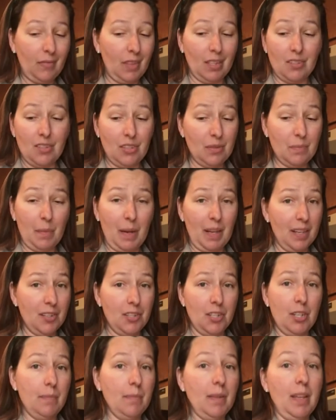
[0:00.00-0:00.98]
Just buy a
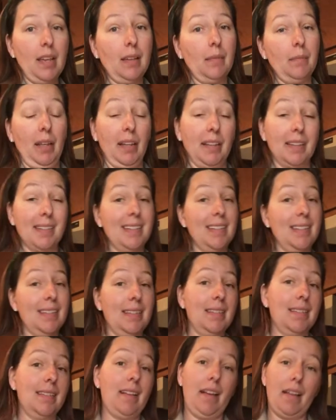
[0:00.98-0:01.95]
cheap cake mix. This
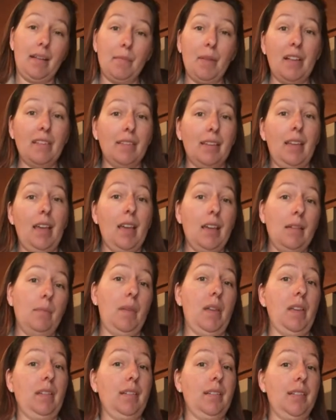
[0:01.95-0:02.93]
is not about the cake
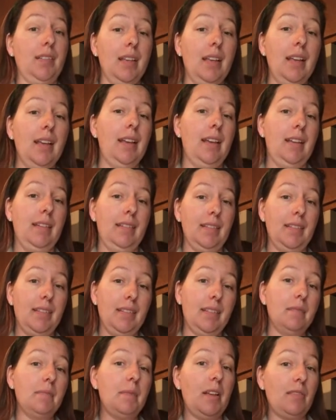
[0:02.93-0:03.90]
mix. This
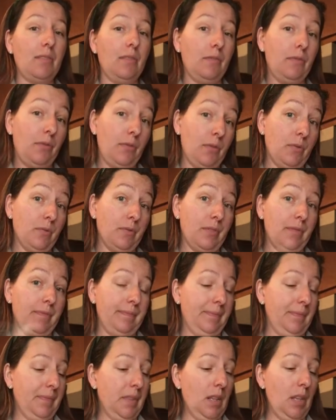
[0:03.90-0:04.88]
is about the fruit.
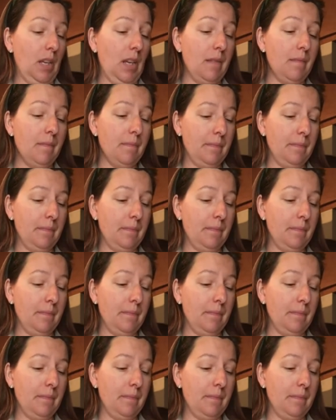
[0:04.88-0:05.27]
Okay?